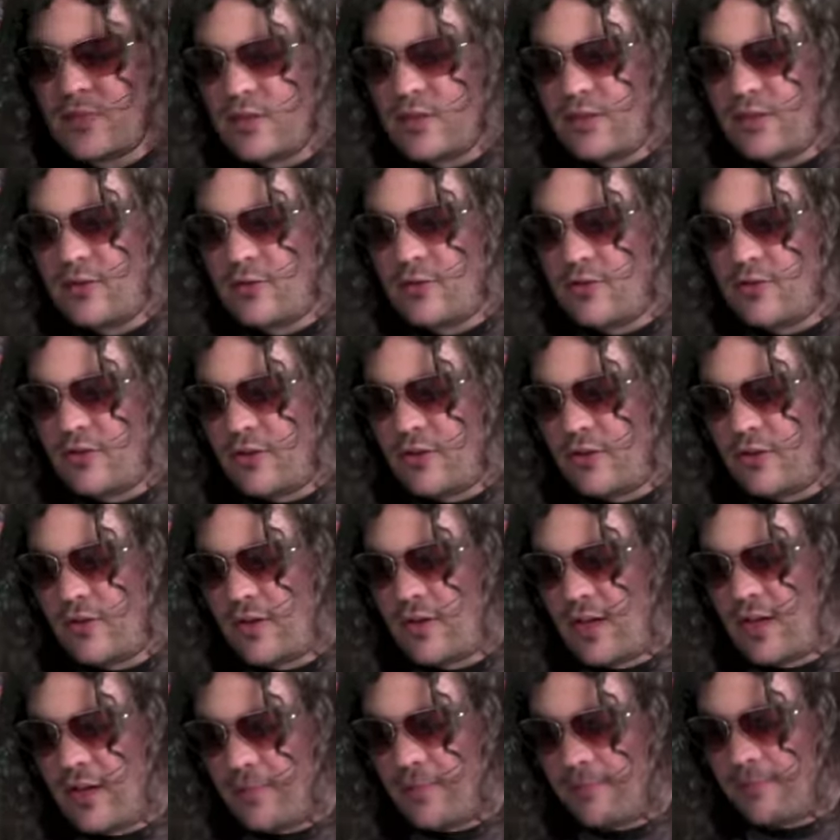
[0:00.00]
So
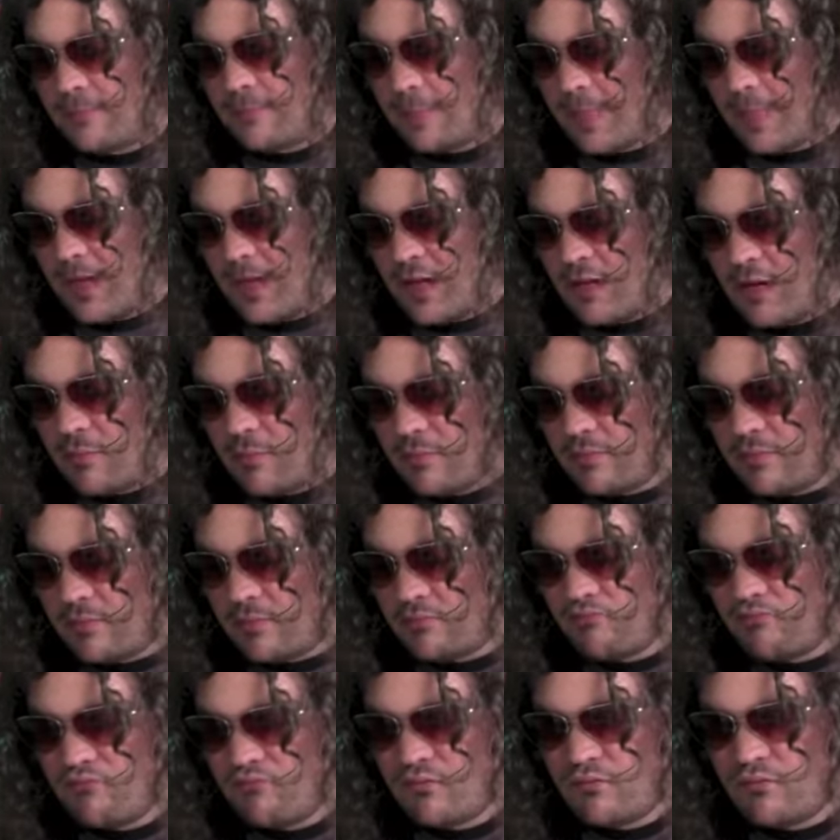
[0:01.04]
yeah, um,
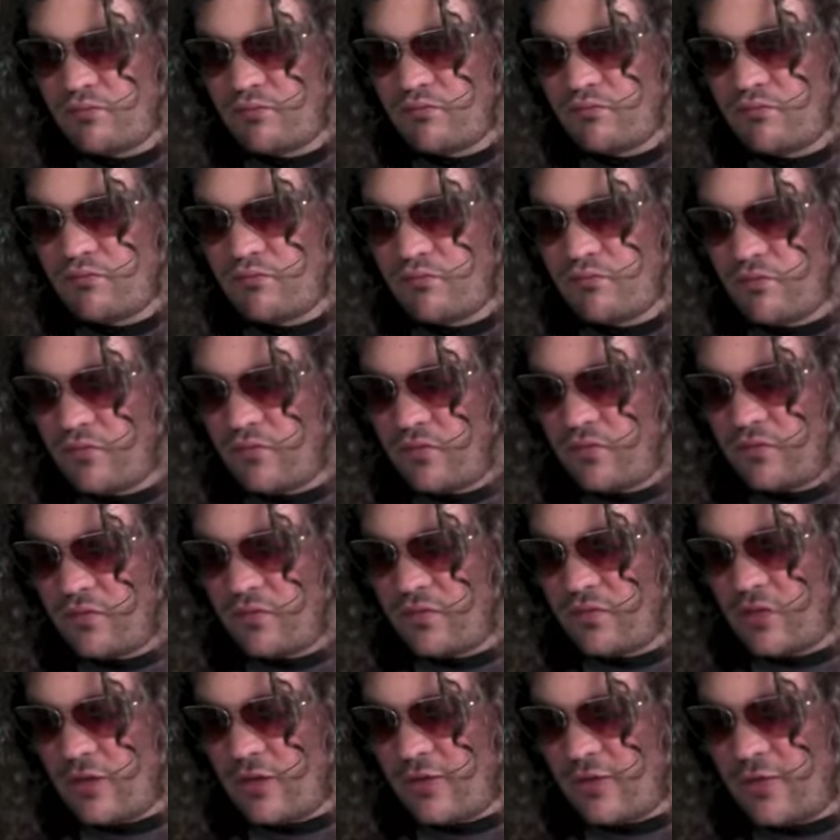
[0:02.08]

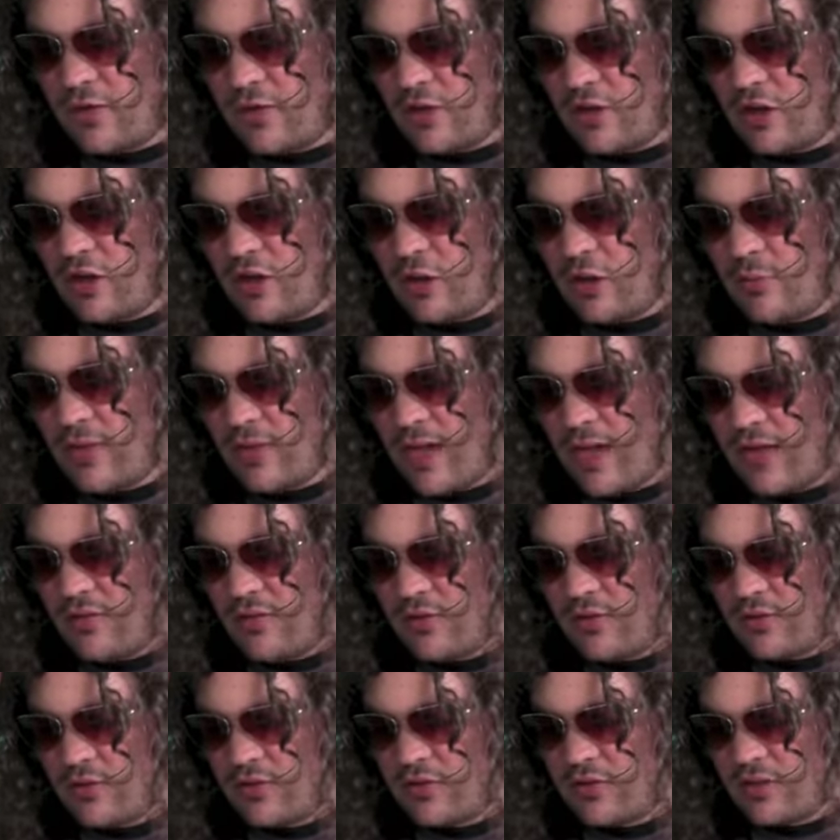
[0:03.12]
the film
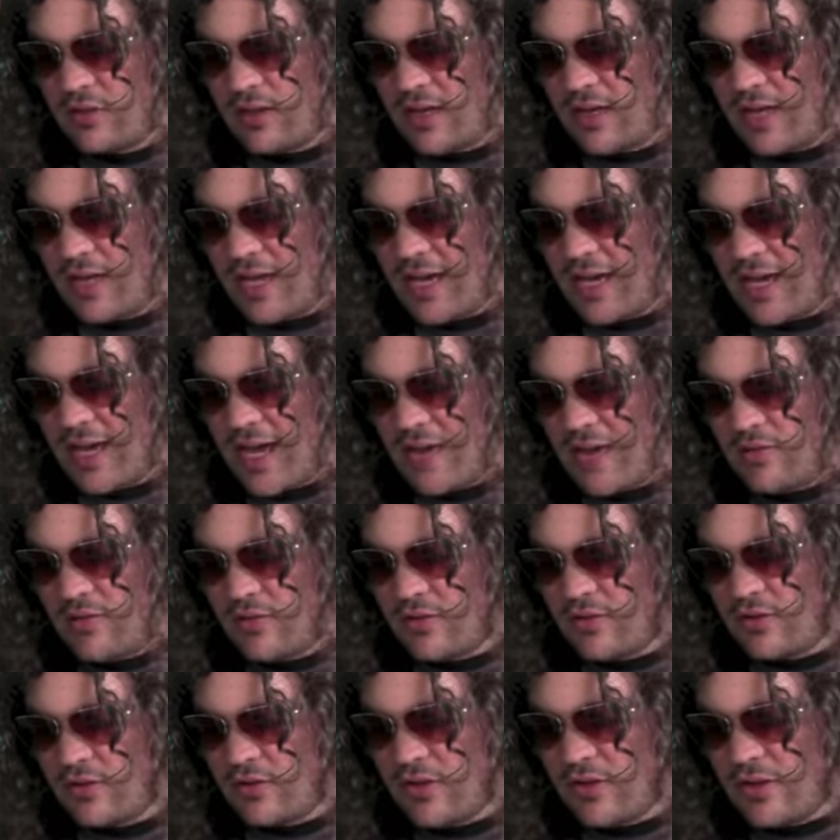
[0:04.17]
advers-
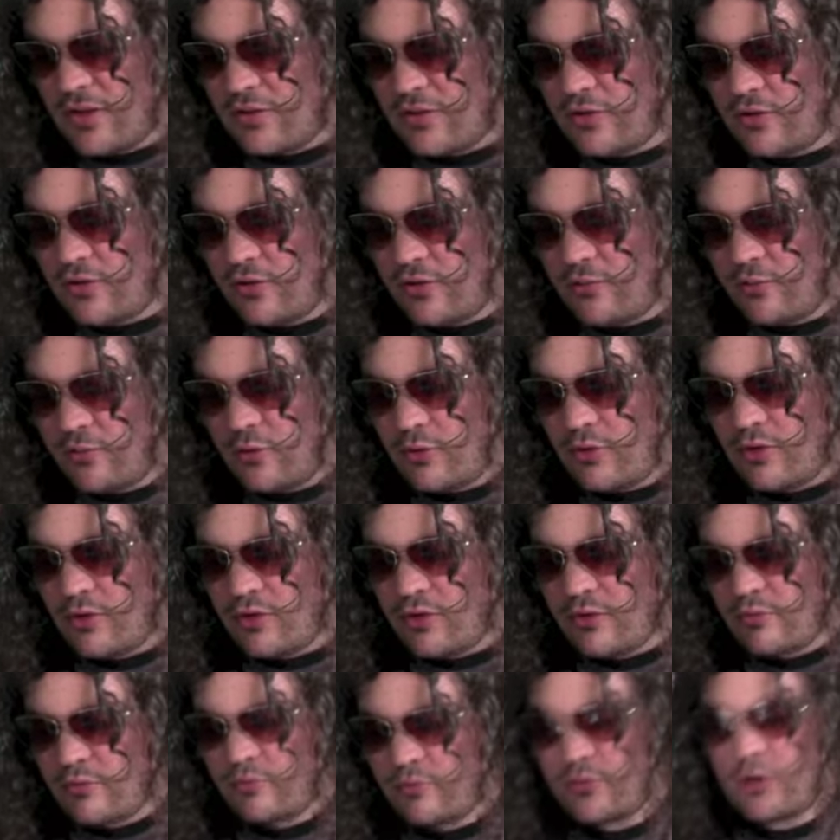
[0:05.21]
adversary board
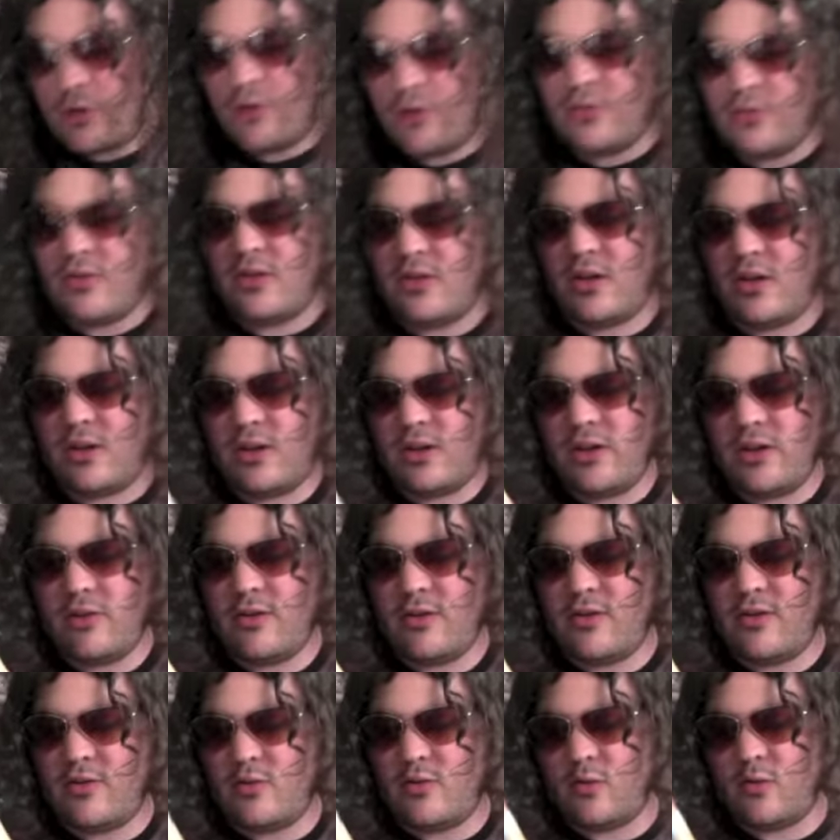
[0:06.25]
calls it
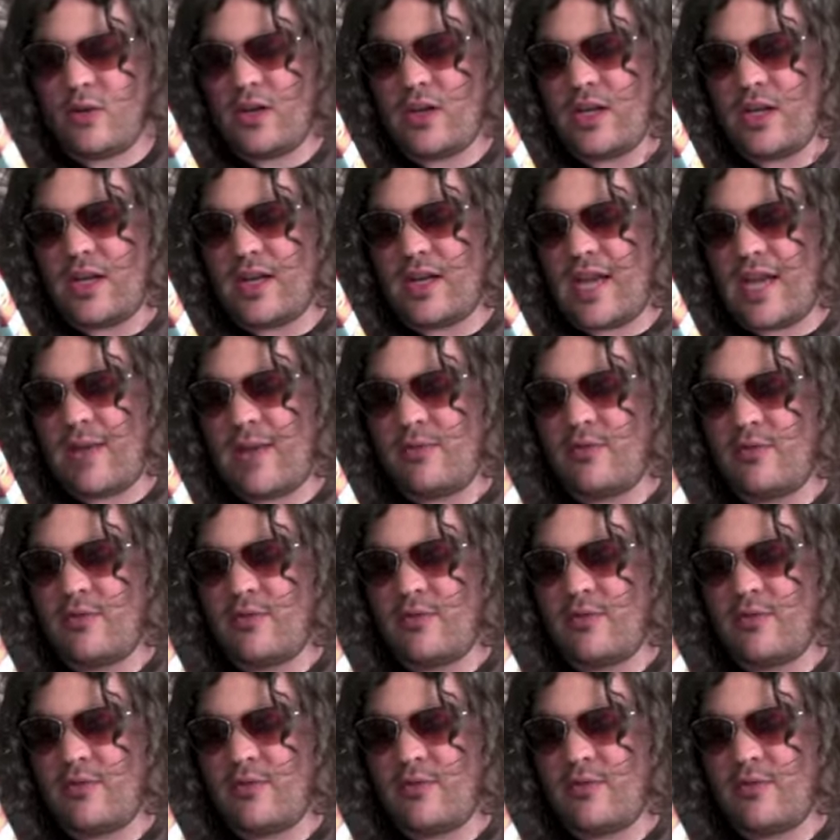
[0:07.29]
hilarious, witty, and absolutely